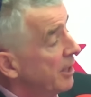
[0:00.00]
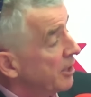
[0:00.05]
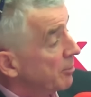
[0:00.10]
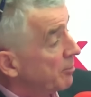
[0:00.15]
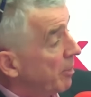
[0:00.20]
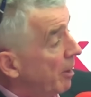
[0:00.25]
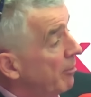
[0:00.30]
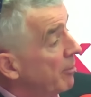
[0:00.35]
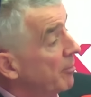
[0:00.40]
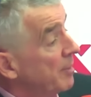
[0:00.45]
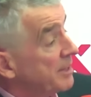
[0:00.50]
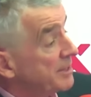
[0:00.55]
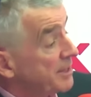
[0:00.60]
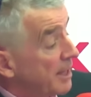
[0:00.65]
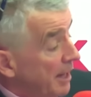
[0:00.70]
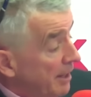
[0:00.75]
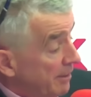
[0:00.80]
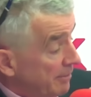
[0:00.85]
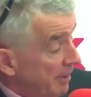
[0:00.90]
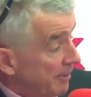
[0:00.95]
The problem is
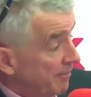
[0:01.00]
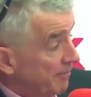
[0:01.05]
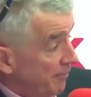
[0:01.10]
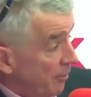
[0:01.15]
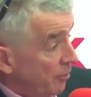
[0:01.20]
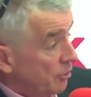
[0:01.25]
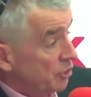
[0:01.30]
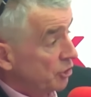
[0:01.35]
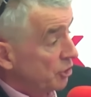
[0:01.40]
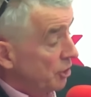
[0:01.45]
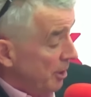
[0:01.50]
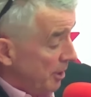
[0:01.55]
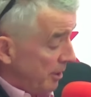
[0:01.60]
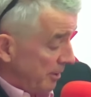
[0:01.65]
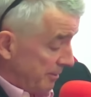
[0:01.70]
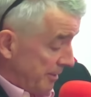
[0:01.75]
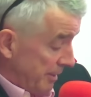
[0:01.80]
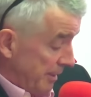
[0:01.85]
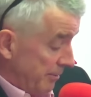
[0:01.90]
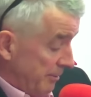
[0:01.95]
they flush,
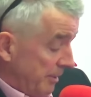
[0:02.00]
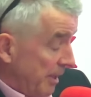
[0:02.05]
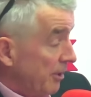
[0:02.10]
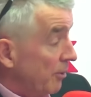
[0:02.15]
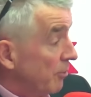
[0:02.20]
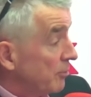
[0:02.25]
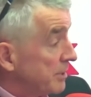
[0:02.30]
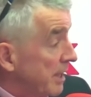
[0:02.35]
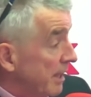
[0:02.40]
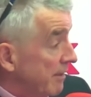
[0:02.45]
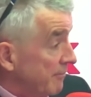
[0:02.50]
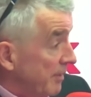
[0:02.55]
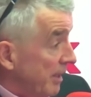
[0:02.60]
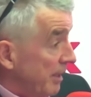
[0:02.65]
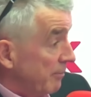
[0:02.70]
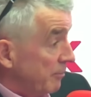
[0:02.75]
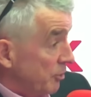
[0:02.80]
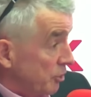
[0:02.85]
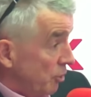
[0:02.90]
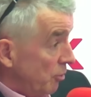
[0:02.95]
They, they don't have,
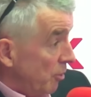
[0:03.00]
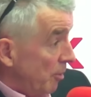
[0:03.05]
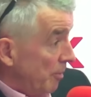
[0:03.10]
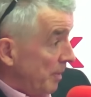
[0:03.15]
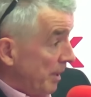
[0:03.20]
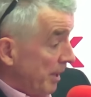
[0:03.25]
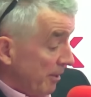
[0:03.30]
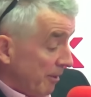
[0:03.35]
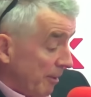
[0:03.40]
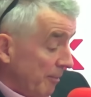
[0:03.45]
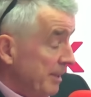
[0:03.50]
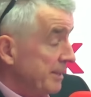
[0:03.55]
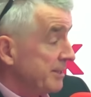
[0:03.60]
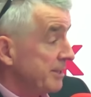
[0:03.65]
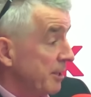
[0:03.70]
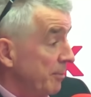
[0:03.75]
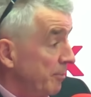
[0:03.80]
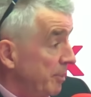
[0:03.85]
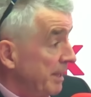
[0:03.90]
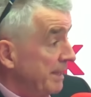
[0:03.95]
they show up here. I mean,
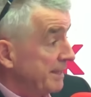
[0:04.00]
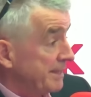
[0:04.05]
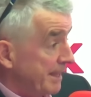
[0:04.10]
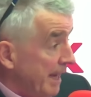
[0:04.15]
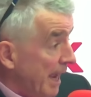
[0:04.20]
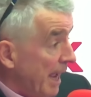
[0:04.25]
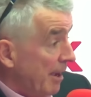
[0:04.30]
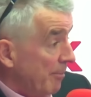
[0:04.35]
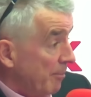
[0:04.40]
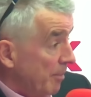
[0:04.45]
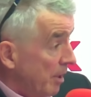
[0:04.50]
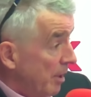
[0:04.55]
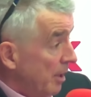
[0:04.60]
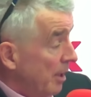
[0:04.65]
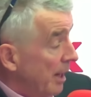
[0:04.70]
it's a complete scam.